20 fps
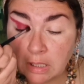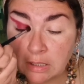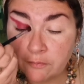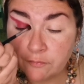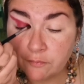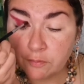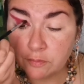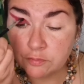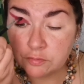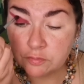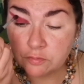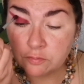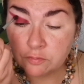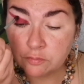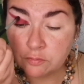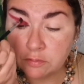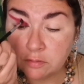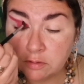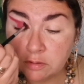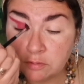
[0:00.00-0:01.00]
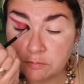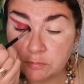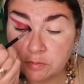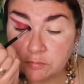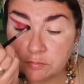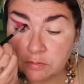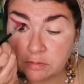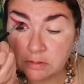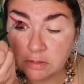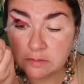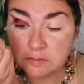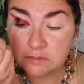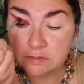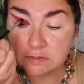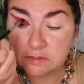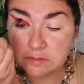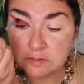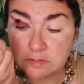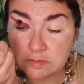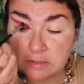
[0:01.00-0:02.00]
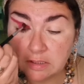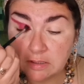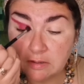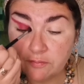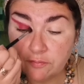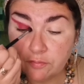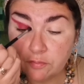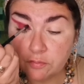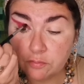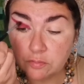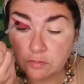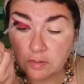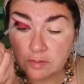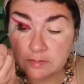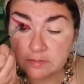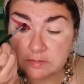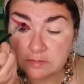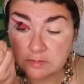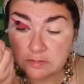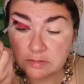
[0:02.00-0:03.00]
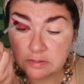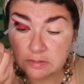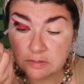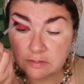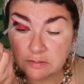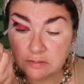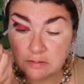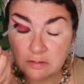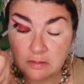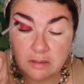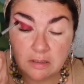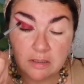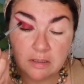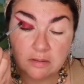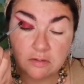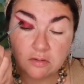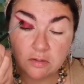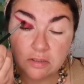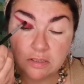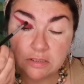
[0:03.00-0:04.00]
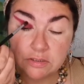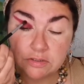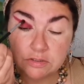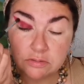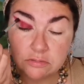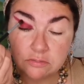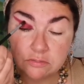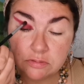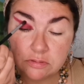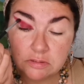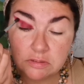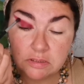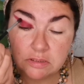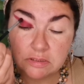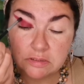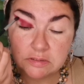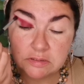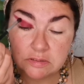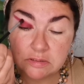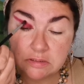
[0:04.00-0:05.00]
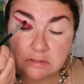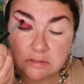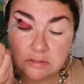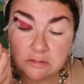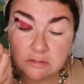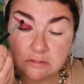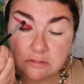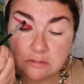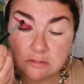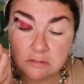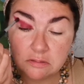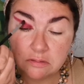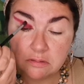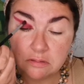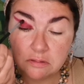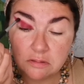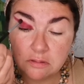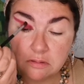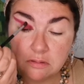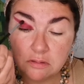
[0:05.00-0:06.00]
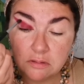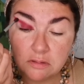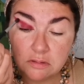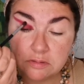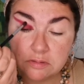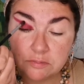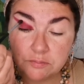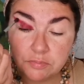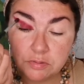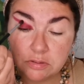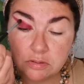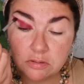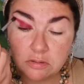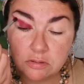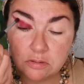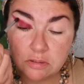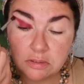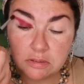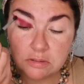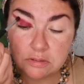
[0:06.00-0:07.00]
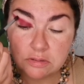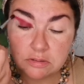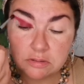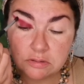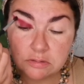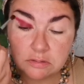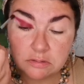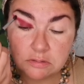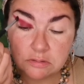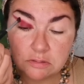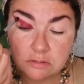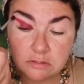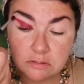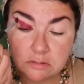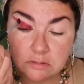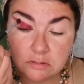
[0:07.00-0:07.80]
I have also in between us the Steph, who has her collection with Darcy, the big collection.